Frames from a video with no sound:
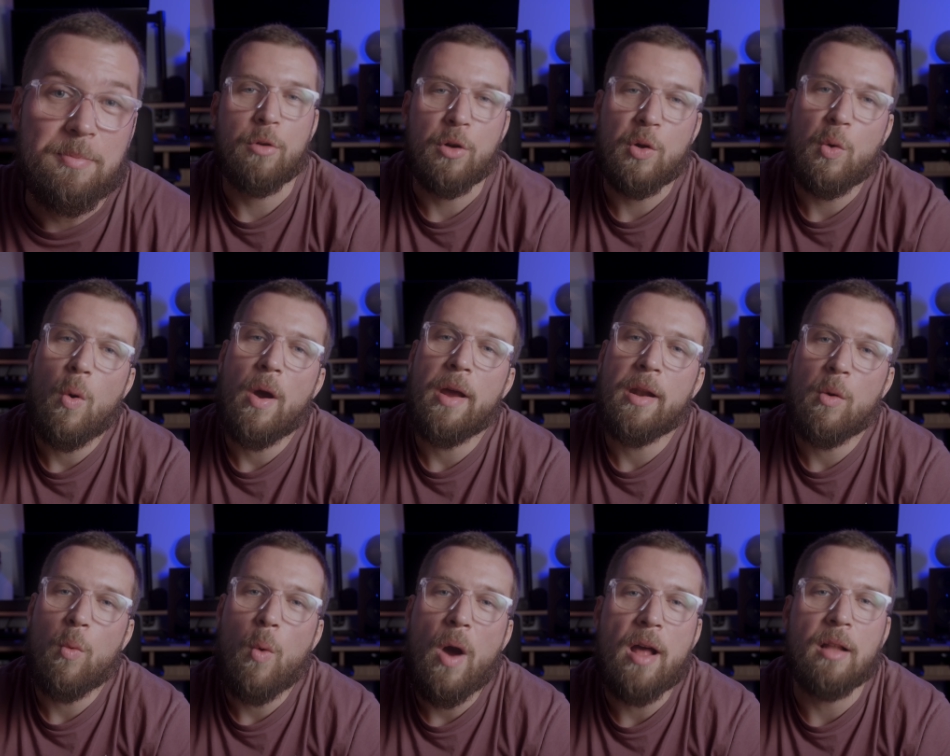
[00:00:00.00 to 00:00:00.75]
For
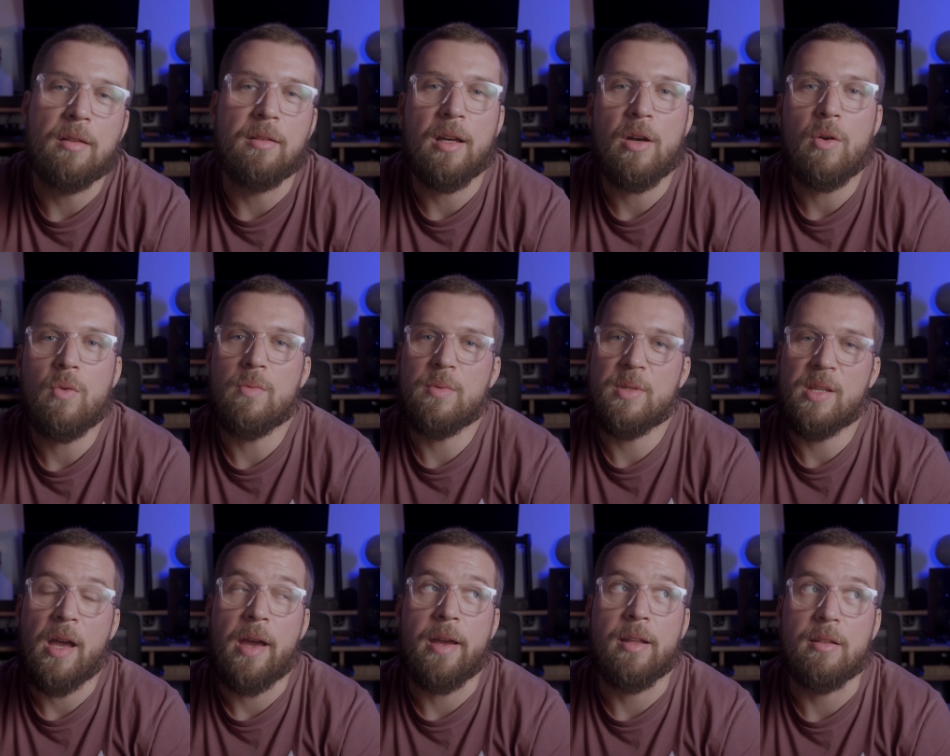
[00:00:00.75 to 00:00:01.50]
quite a while now,
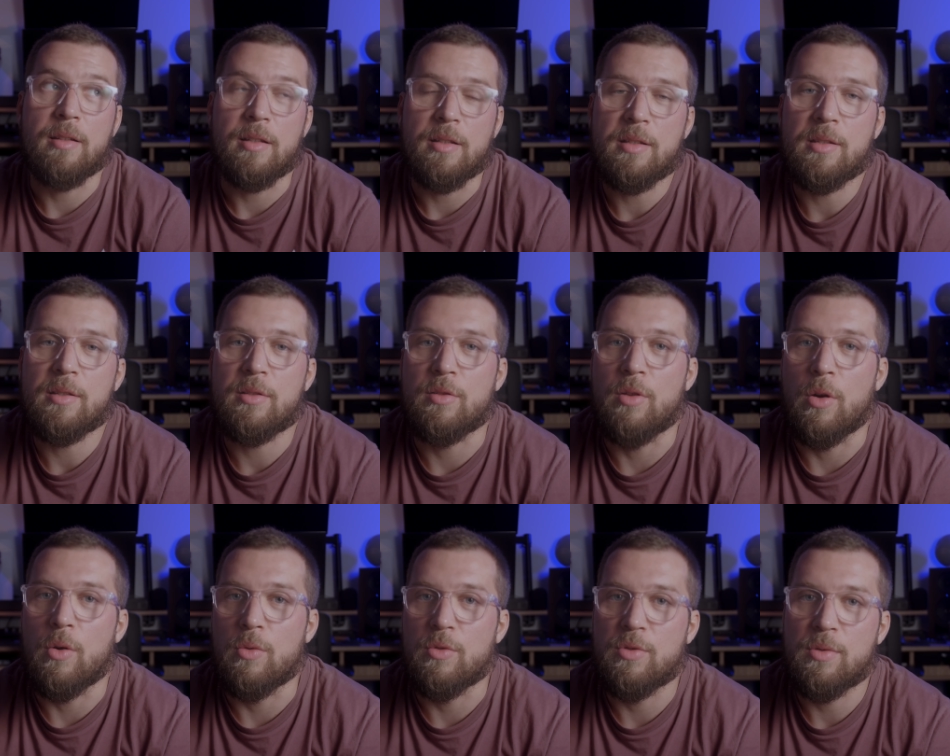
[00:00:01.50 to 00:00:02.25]
scientists,
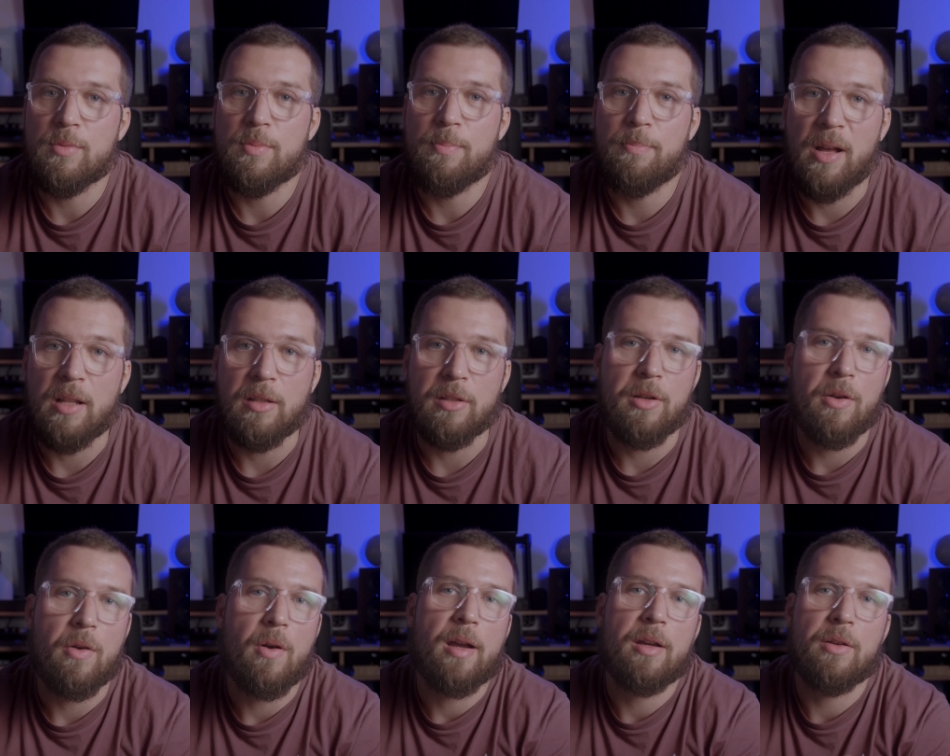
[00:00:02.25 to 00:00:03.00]
those
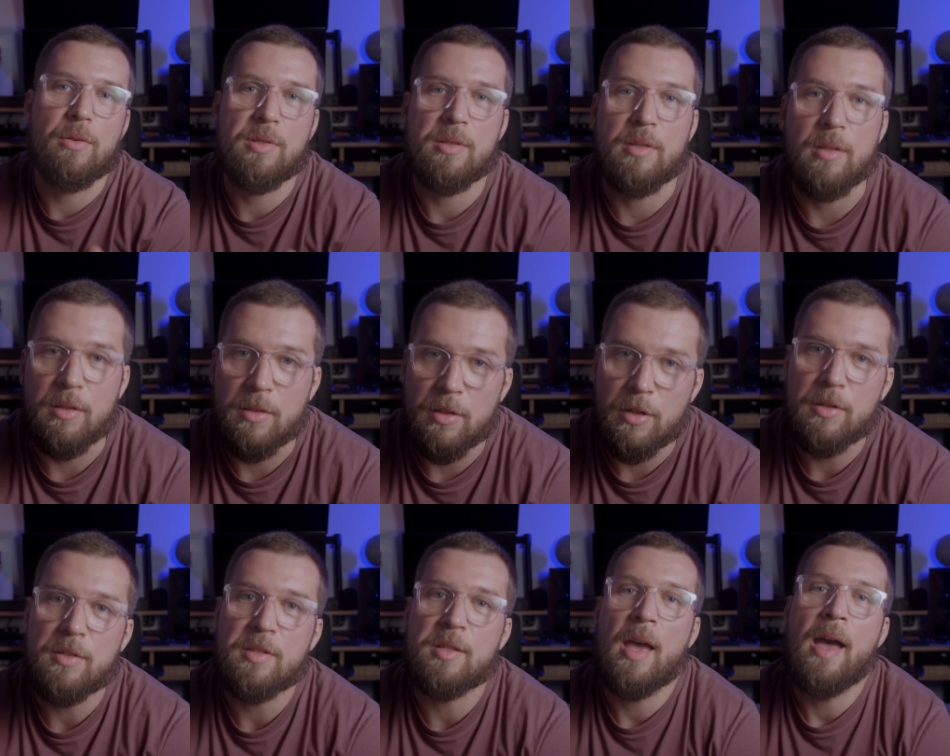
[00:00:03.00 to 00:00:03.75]
paleoacoustic
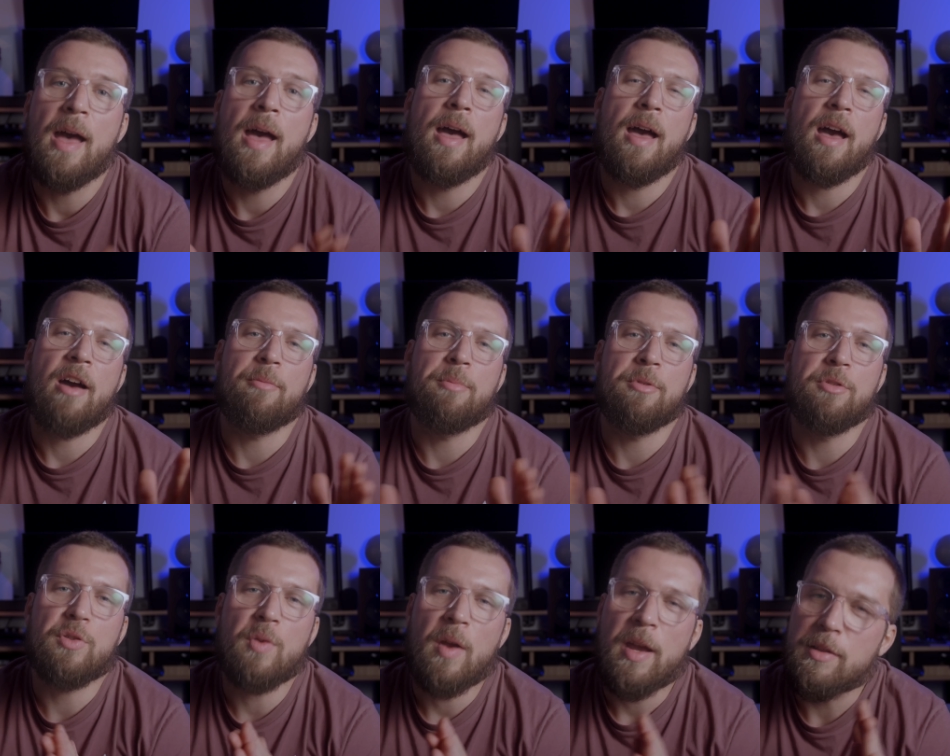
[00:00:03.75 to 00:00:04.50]
nerds, have
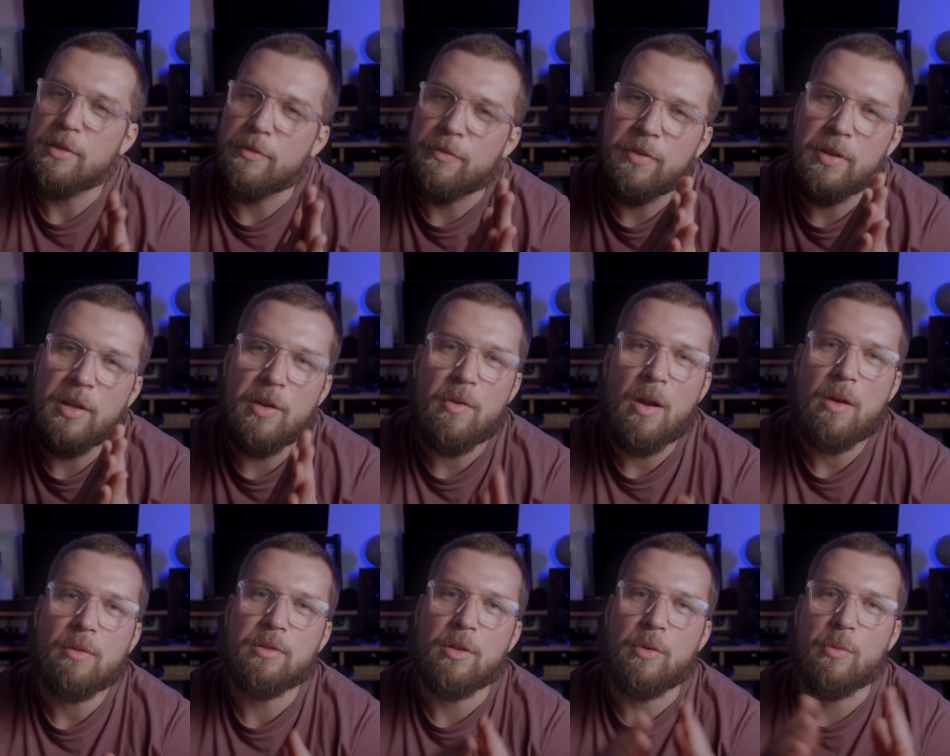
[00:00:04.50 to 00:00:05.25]
been trying to
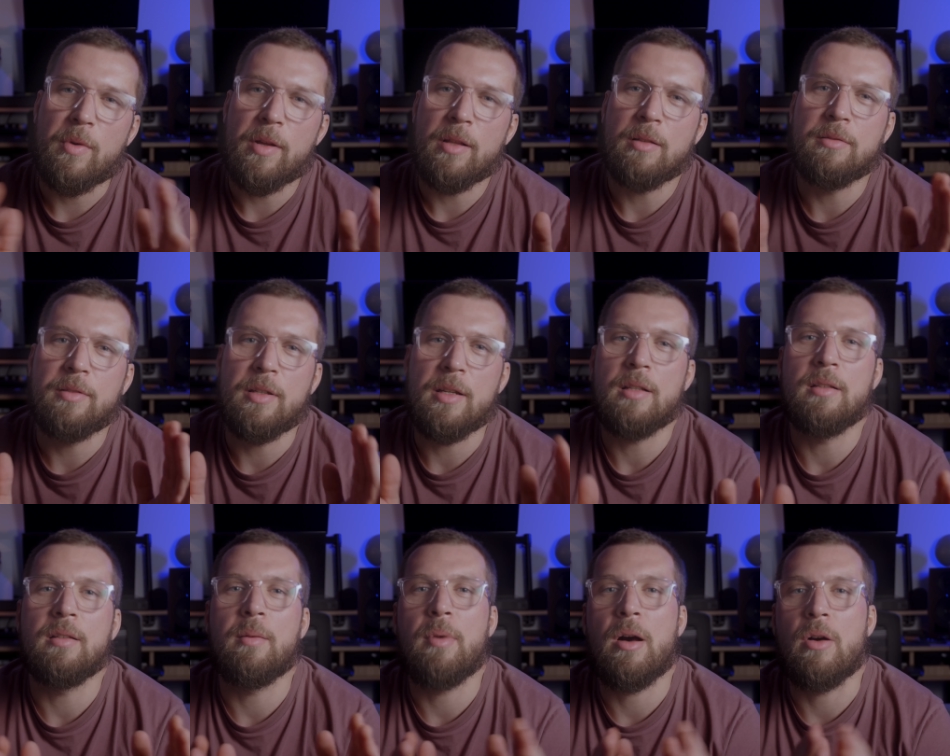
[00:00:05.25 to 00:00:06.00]
figure out the real
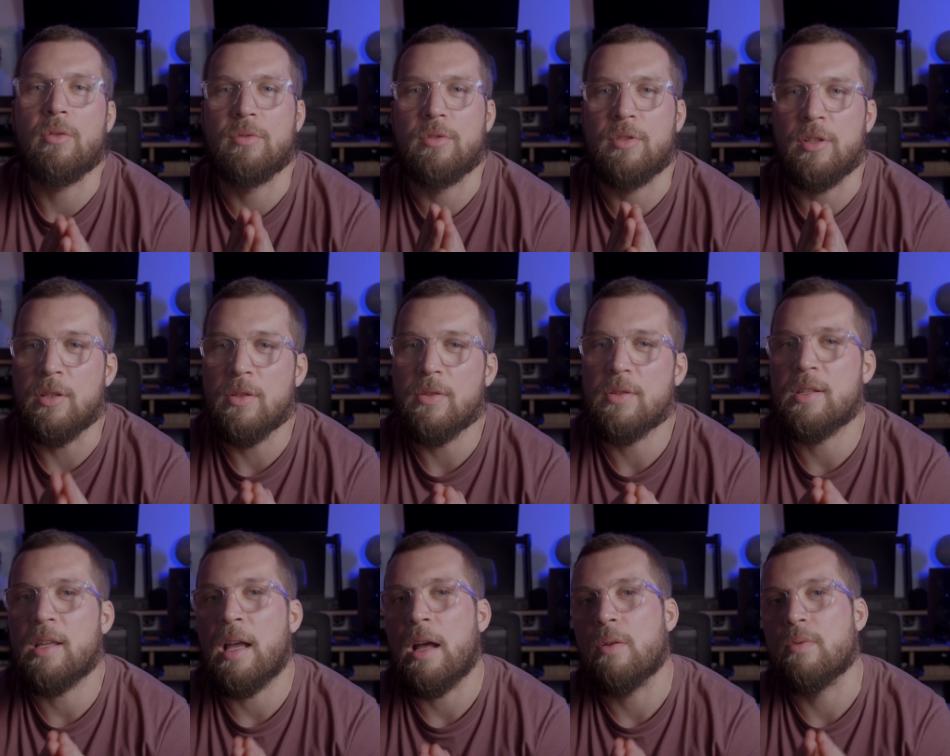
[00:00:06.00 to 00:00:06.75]
deal about dino
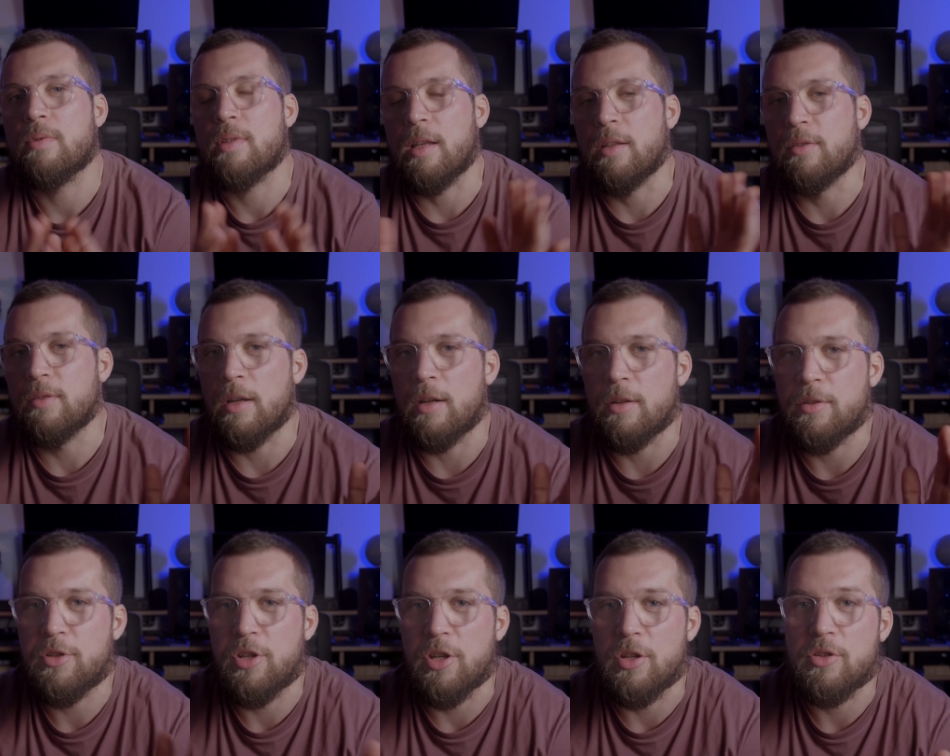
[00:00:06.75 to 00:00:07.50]
sounds and
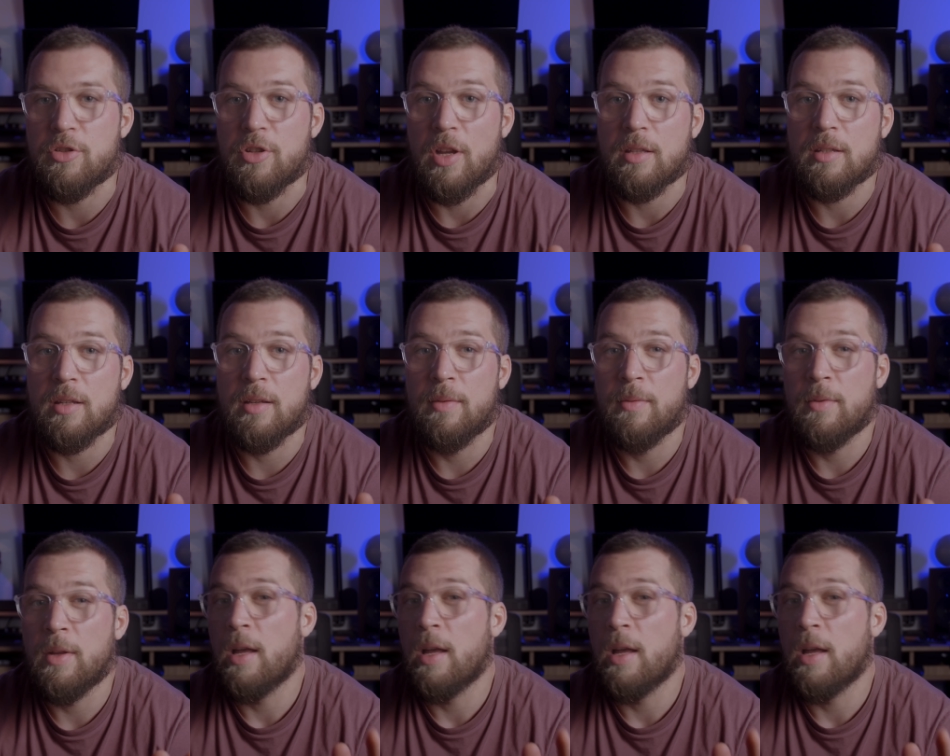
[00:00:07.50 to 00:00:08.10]
their chit-chat.